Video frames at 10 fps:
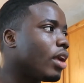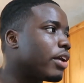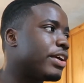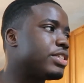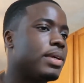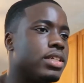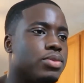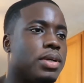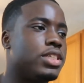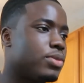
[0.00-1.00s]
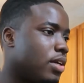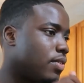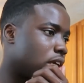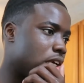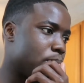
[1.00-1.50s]
I graduated in
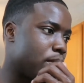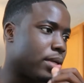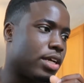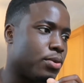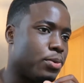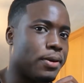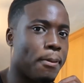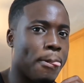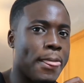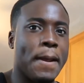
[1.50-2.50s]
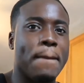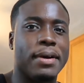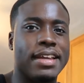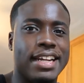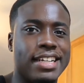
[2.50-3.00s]
2012. I can't remember that anymore.
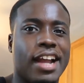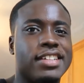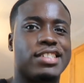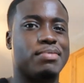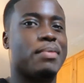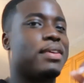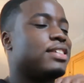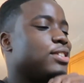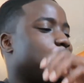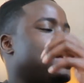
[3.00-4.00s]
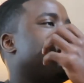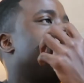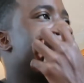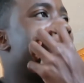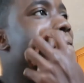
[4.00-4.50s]
But yeah, I just remember that one.
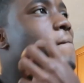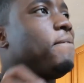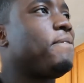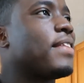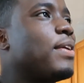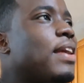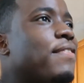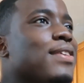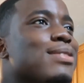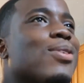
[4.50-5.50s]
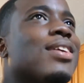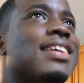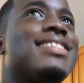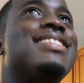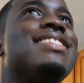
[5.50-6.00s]
When I first walked
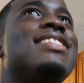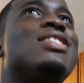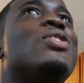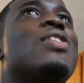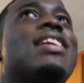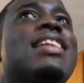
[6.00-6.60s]
downstairs and saw the